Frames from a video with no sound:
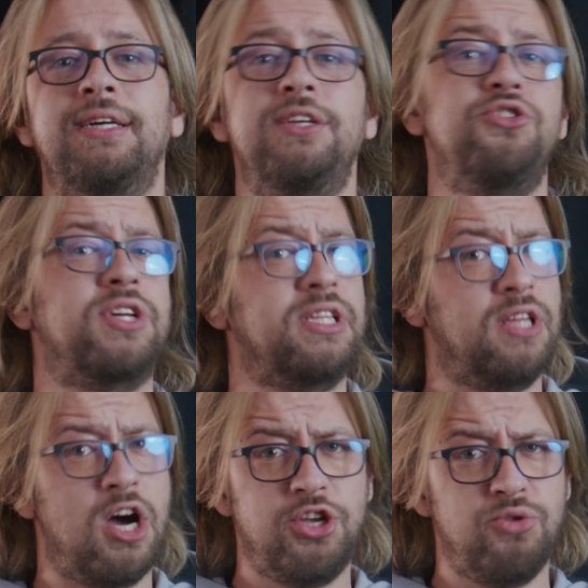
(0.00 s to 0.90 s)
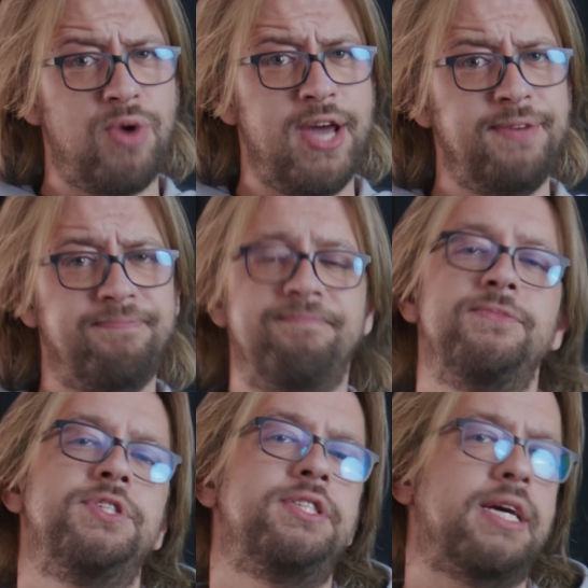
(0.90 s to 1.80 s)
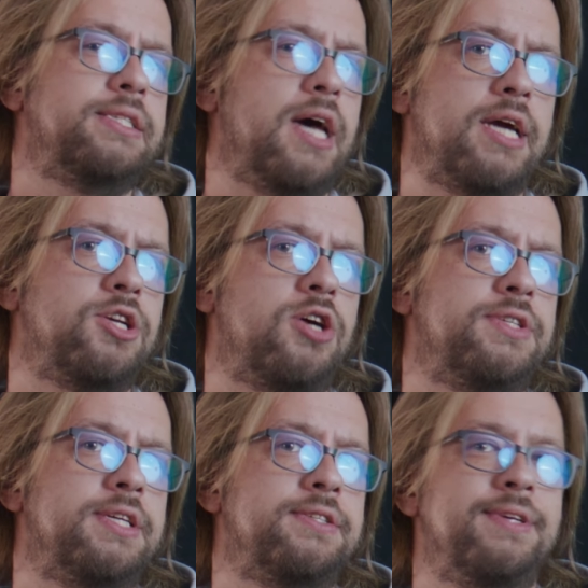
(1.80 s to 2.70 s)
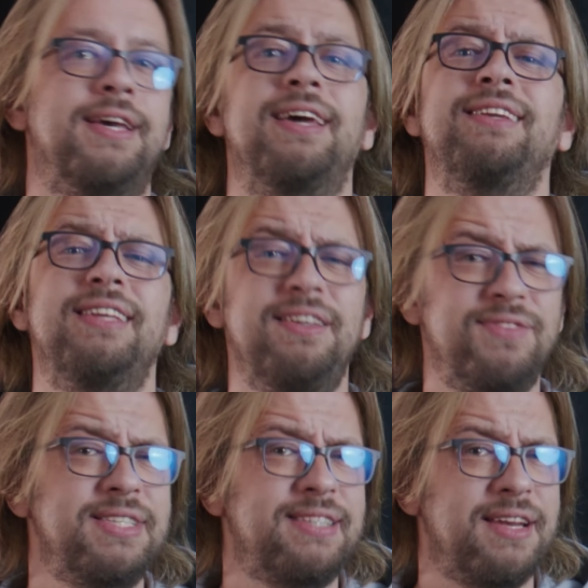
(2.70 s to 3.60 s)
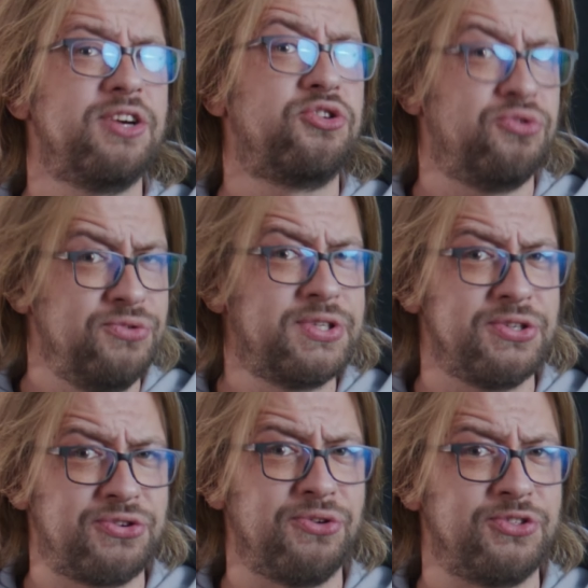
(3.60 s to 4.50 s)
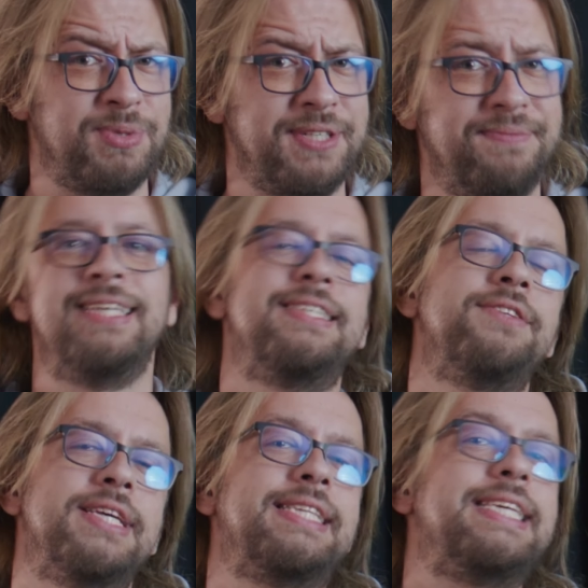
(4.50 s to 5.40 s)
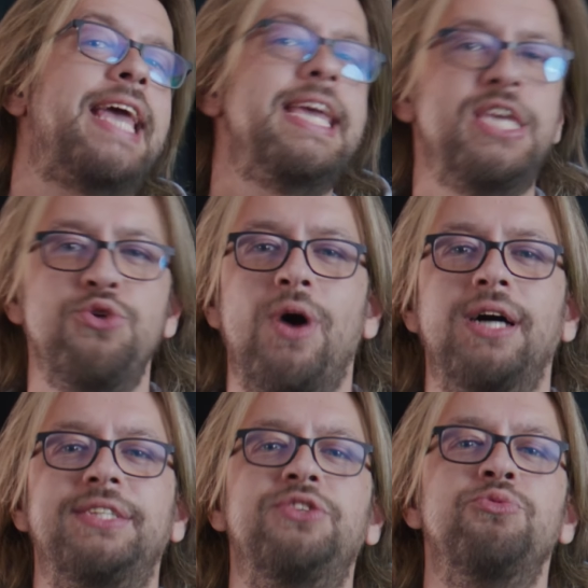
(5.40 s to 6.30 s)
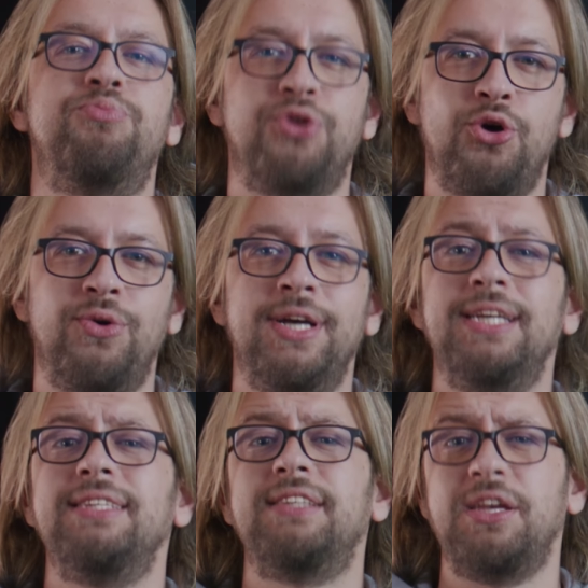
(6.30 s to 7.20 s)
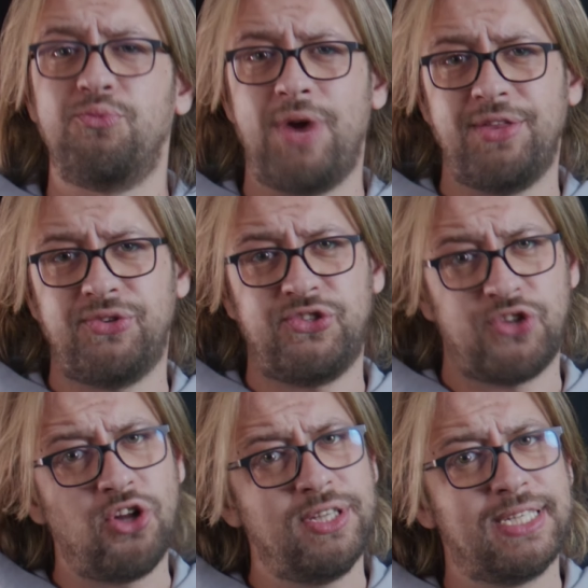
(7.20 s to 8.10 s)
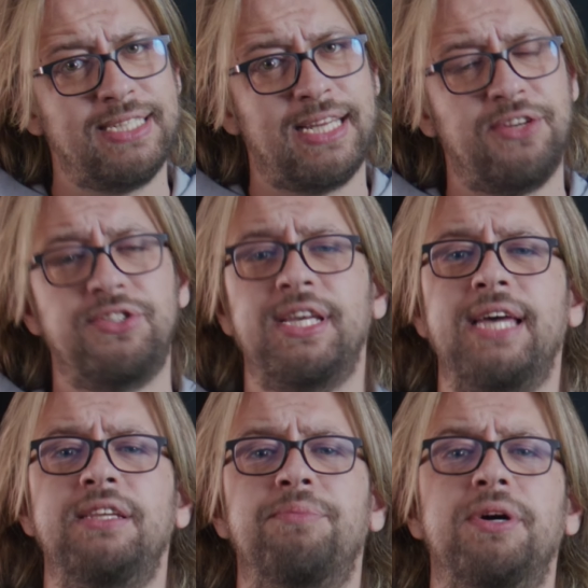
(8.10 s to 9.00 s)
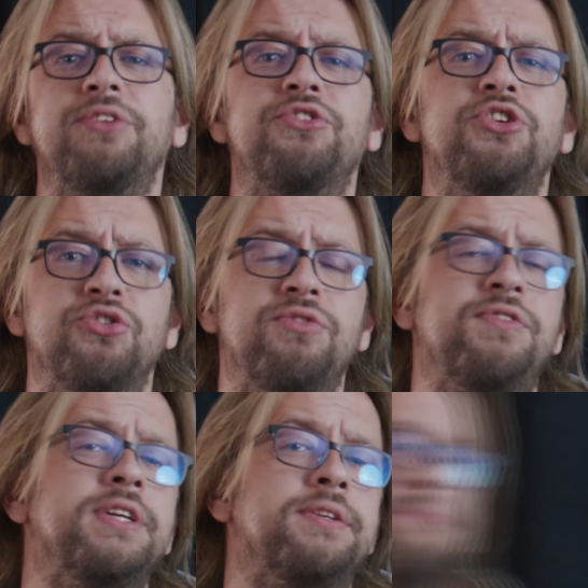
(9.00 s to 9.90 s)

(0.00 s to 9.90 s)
You can lock your ride, check diagnostics, and even set a cruise control speed. Sounds like the KQi2 Pro is a rather solid contender to end up under your feet.